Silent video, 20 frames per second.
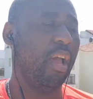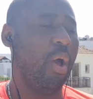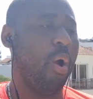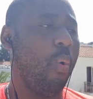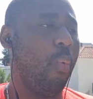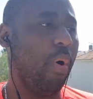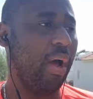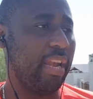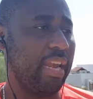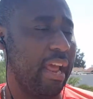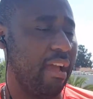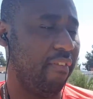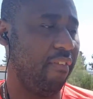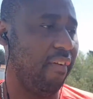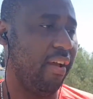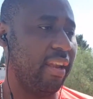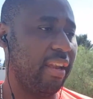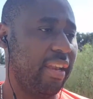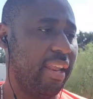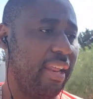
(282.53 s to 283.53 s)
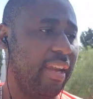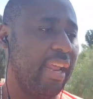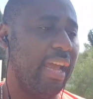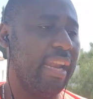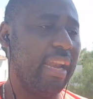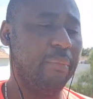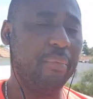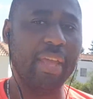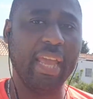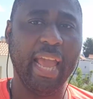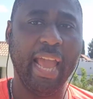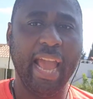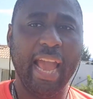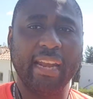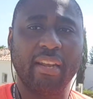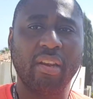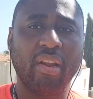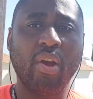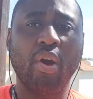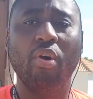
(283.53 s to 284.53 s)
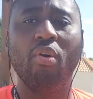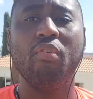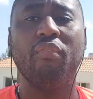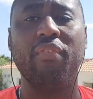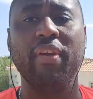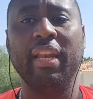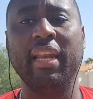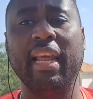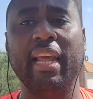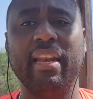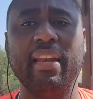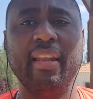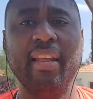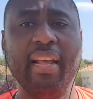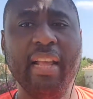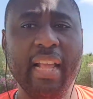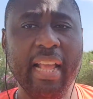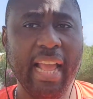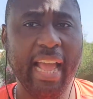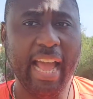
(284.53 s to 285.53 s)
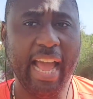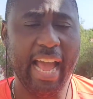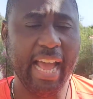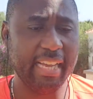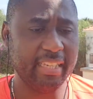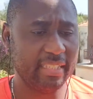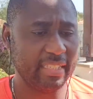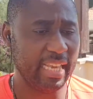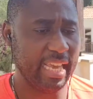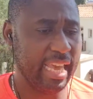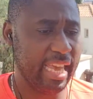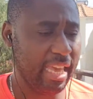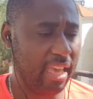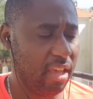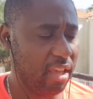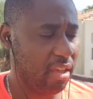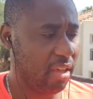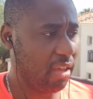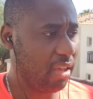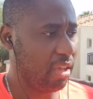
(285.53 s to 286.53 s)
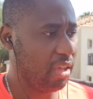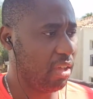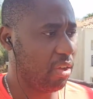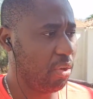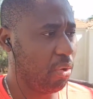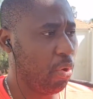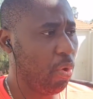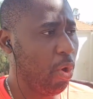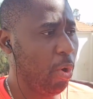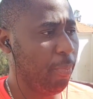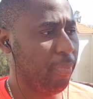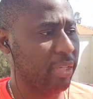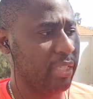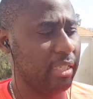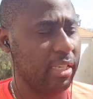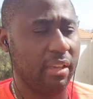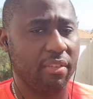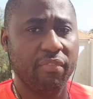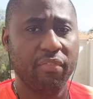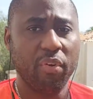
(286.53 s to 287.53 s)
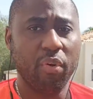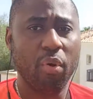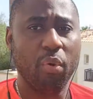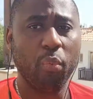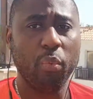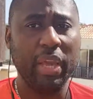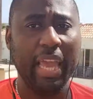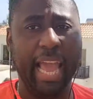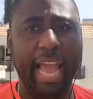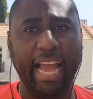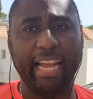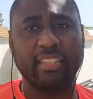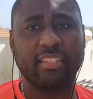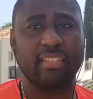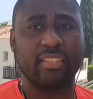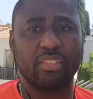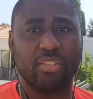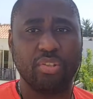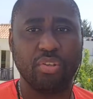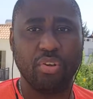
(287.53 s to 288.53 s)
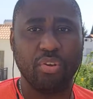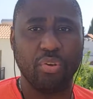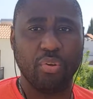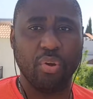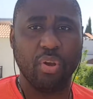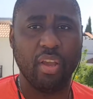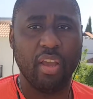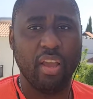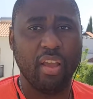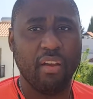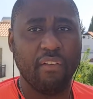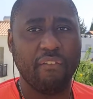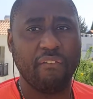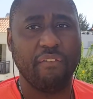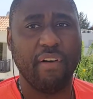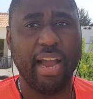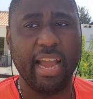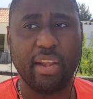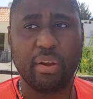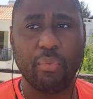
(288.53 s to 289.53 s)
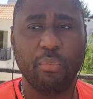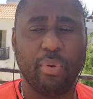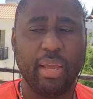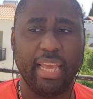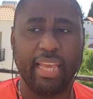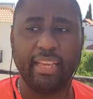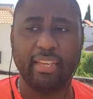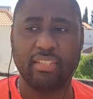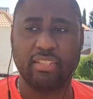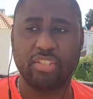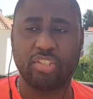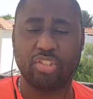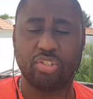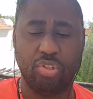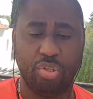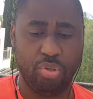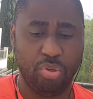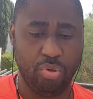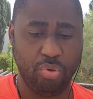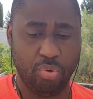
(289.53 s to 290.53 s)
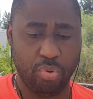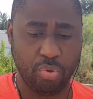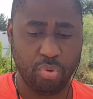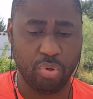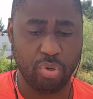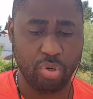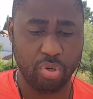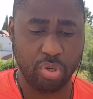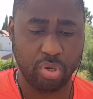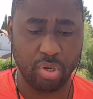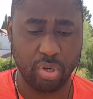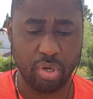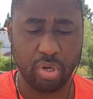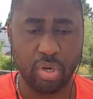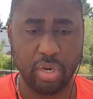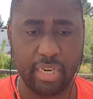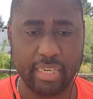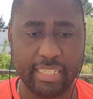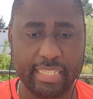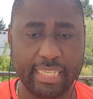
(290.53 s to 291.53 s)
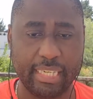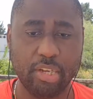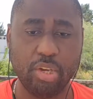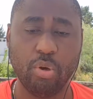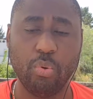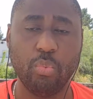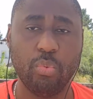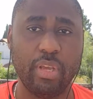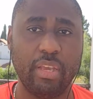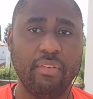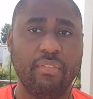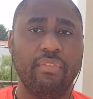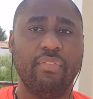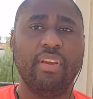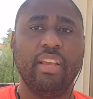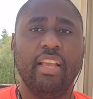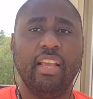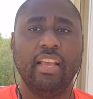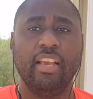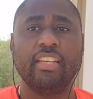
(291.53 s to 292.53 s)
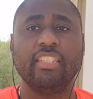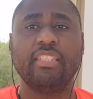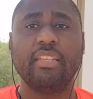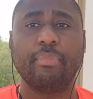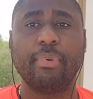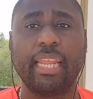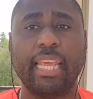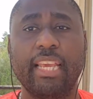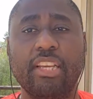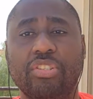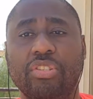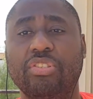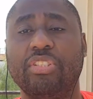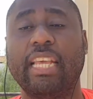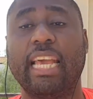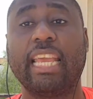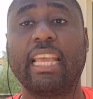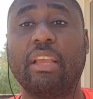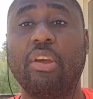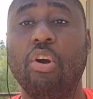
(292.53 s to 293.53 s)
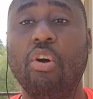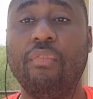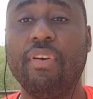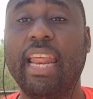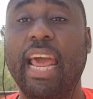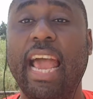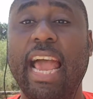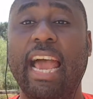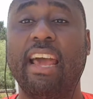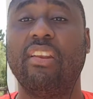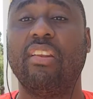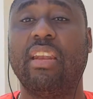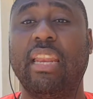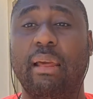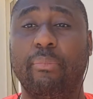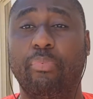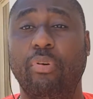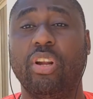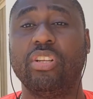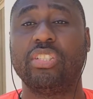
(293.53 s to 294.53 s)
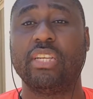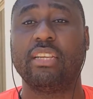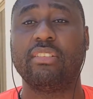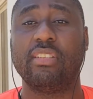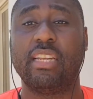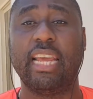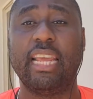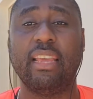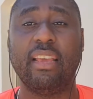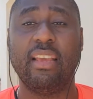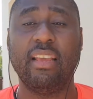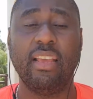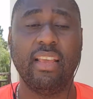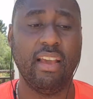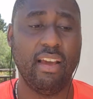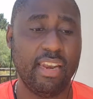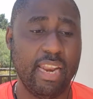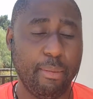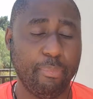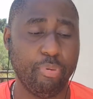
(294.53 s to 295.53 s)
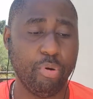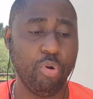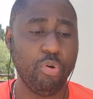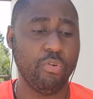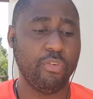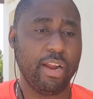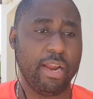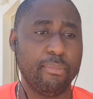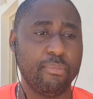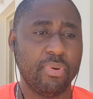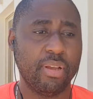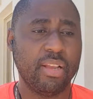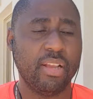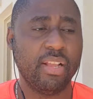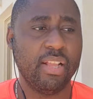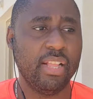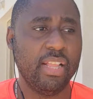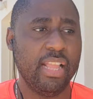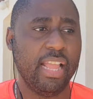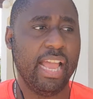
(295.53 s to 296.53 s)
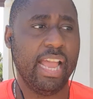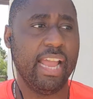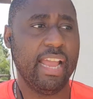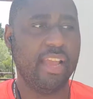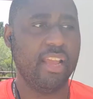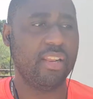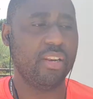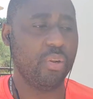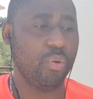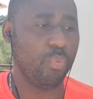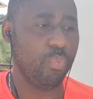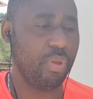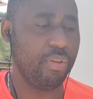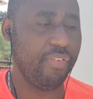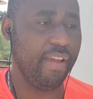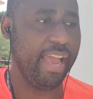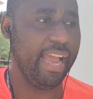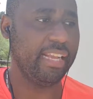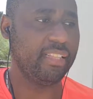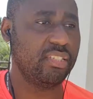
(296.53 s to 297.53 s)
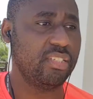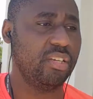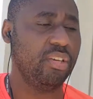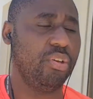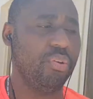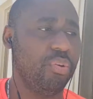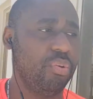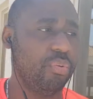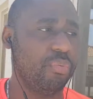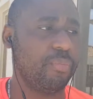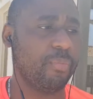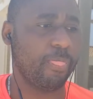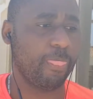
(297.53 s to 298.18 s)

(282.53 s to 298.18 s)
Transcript: won that funding, and then we had COVID. And as a cooperative, we had to find ways to deal with some of the issues that COVID had on our project and that program. And we've had to